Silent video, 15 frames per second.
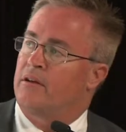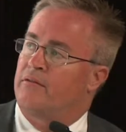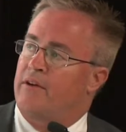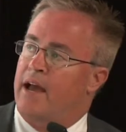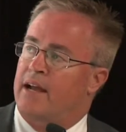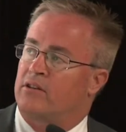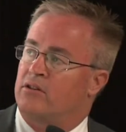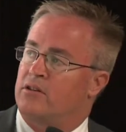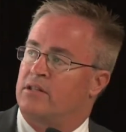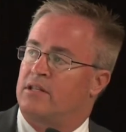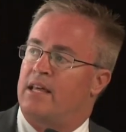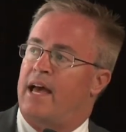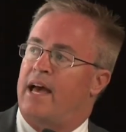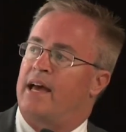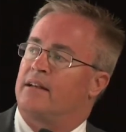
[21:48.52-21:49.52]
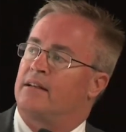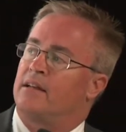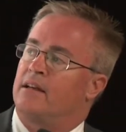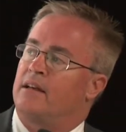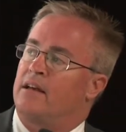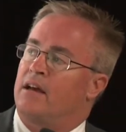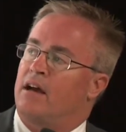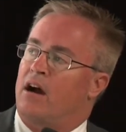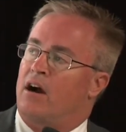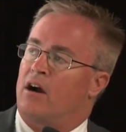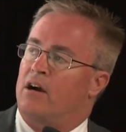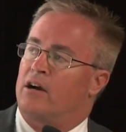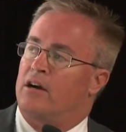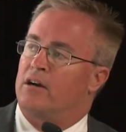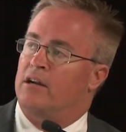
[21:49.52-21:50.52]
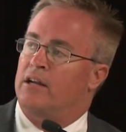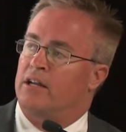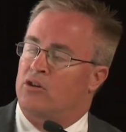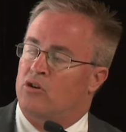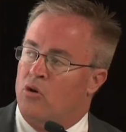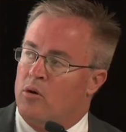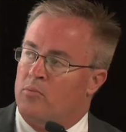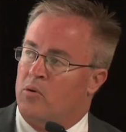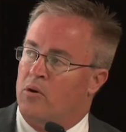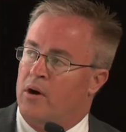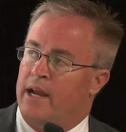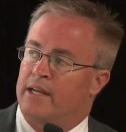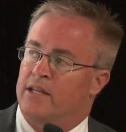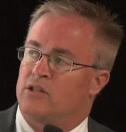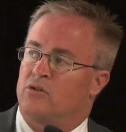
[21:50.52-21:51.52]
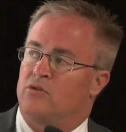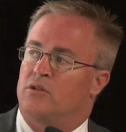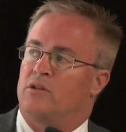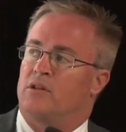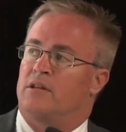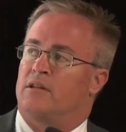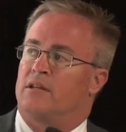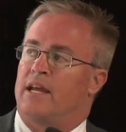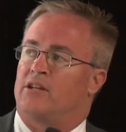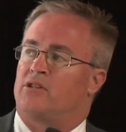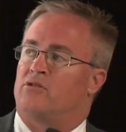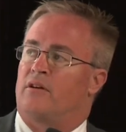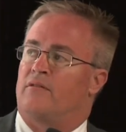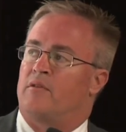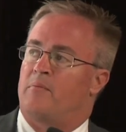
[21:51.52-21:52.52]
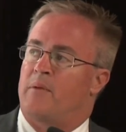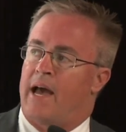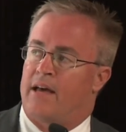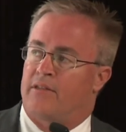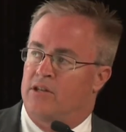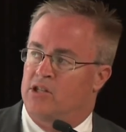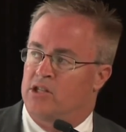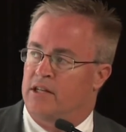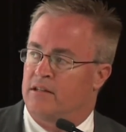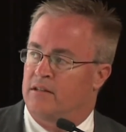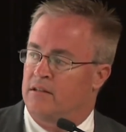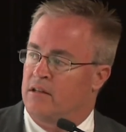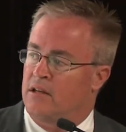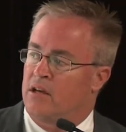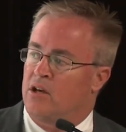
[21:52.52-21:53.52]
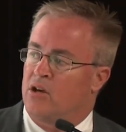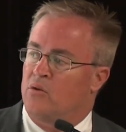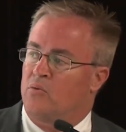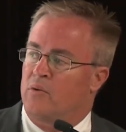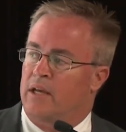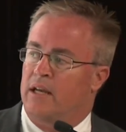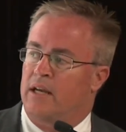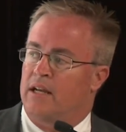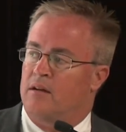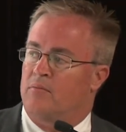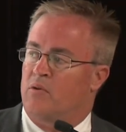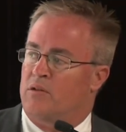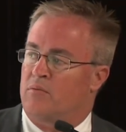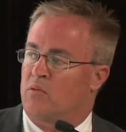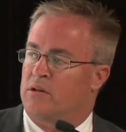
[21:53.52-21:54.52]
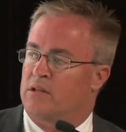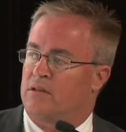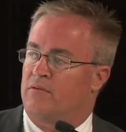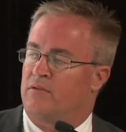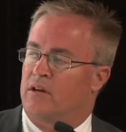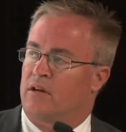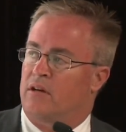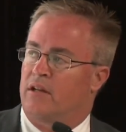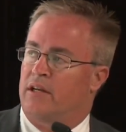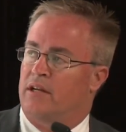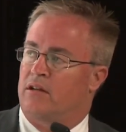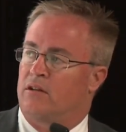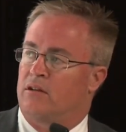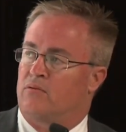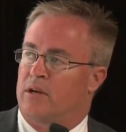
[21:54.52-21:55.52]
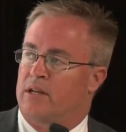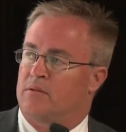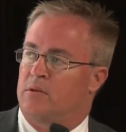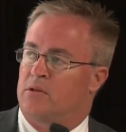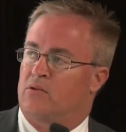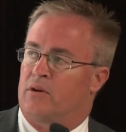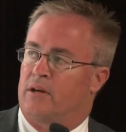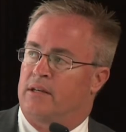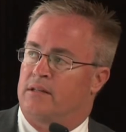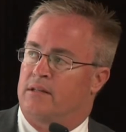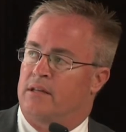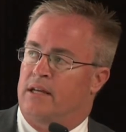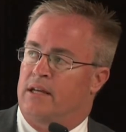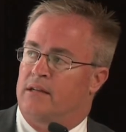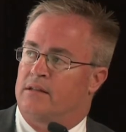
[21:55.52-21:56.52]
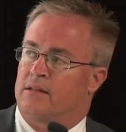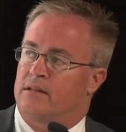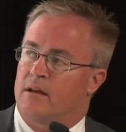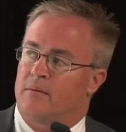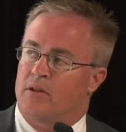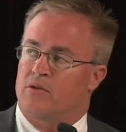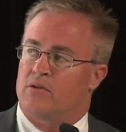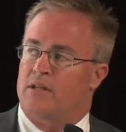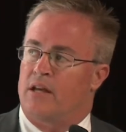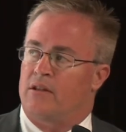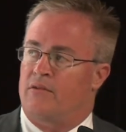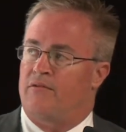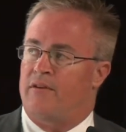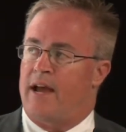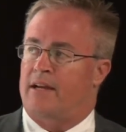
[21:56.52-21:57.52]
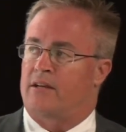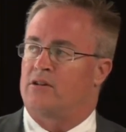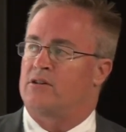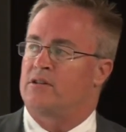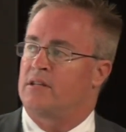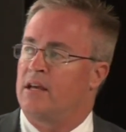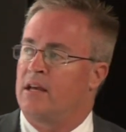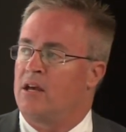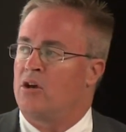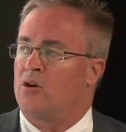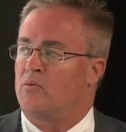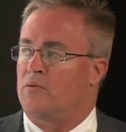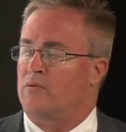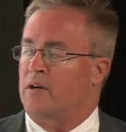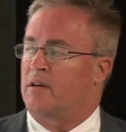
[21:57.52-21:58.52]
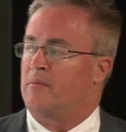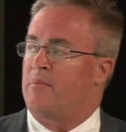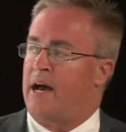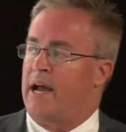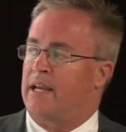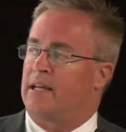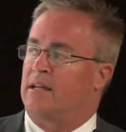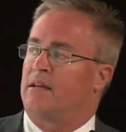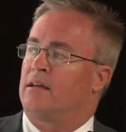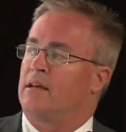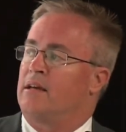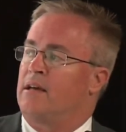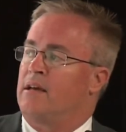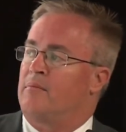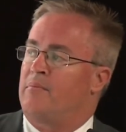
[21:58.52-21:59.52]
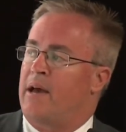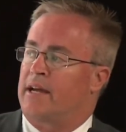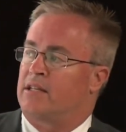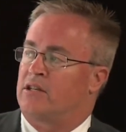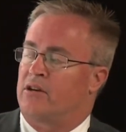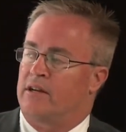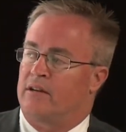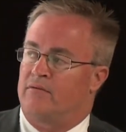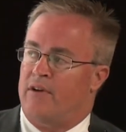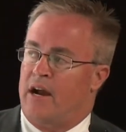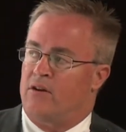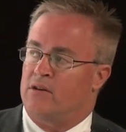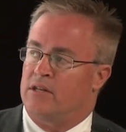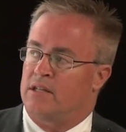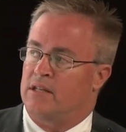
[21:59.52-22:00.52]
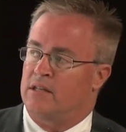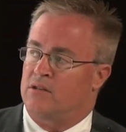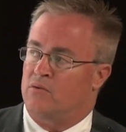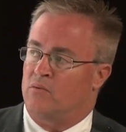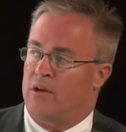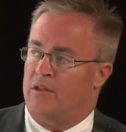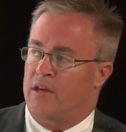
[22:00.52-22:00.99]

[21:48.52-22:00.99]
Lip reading: factors that are incorporated due to the nature of the pathogen, we can end up with more severe clinical respiratory disease. Some of those other factors, when we're combining bacteria and viruses with